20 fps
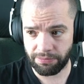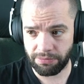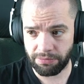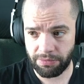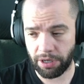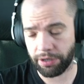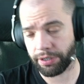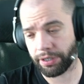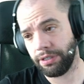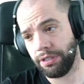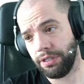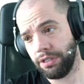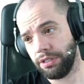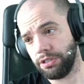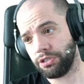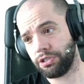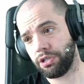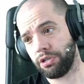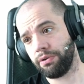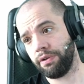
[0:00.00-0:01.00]
Okay,
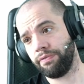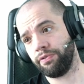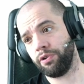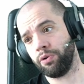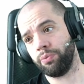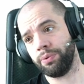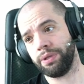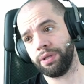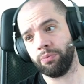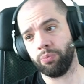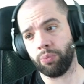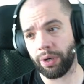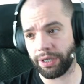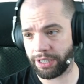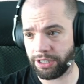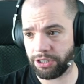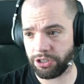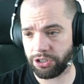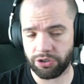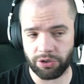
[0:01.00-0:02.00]
so if you're within 1
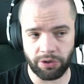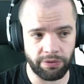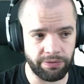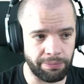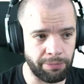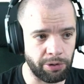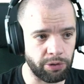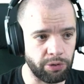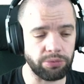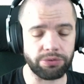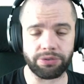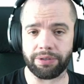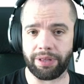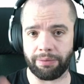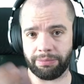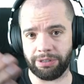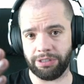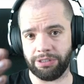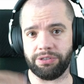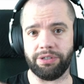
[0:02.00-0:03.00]
inch of a model, so
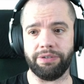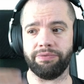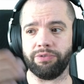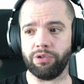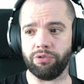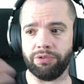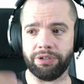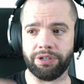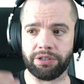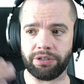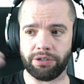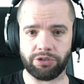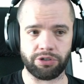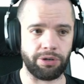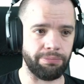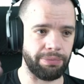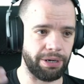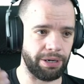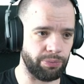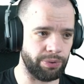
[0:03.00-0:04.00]
that means if you're in close
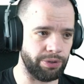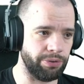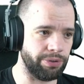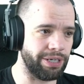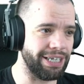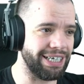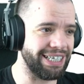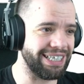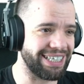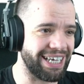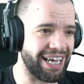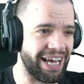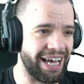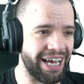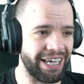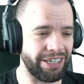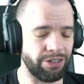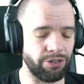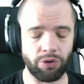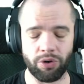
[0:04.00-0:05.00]
combat when you kill it
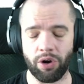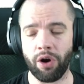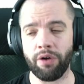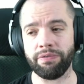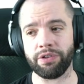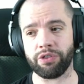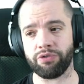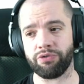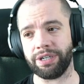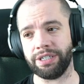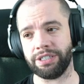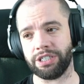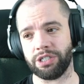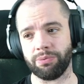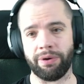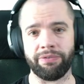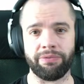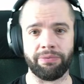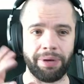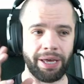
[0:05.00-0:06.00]
and you're over 3 inches
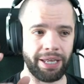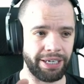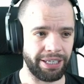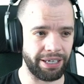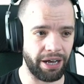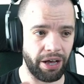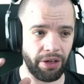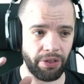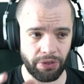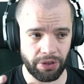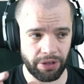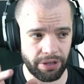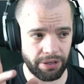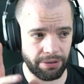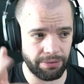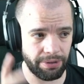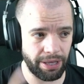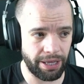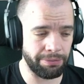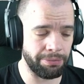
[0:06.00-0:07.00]
away from any other
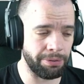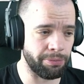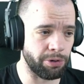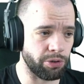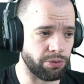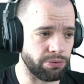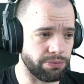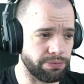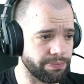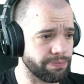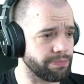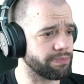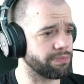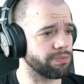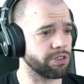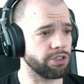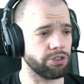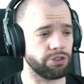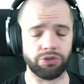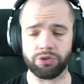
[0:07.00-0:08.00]
enemy model,
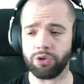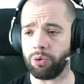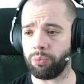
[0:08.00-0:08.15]
you score